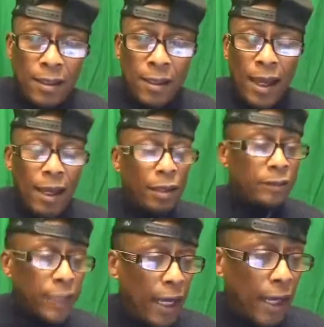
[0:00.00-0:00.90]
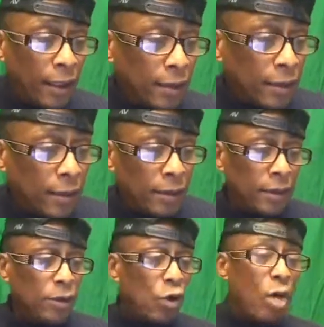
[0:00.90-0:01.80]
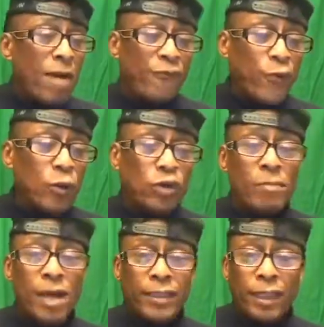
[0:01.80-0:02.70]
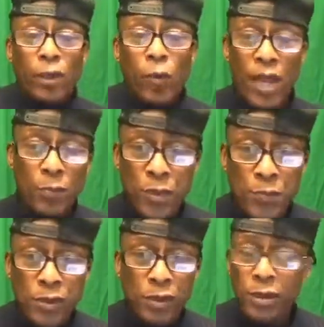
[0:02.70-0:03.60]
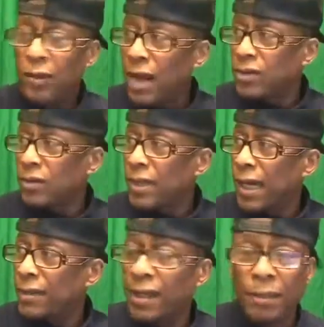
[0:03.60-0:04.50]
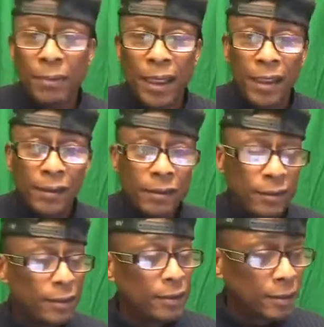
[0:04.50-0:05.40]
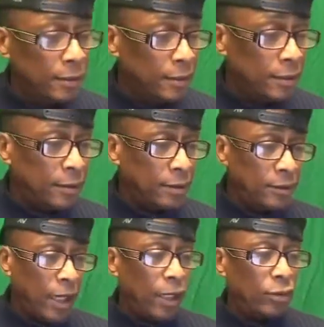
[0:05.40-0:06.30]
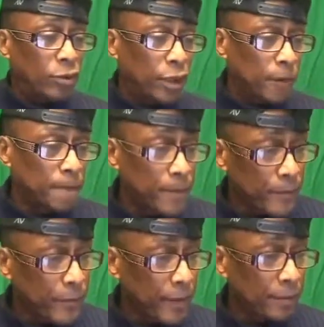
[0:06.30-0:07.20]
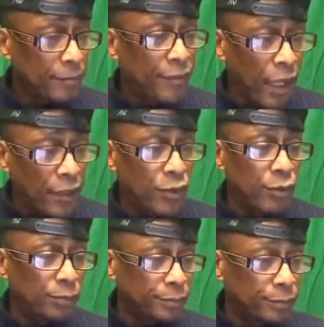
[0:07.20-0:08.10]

Hell nah. On my phone talking about killing white people and all. You out your goddamn mind. Hell no. Thank you.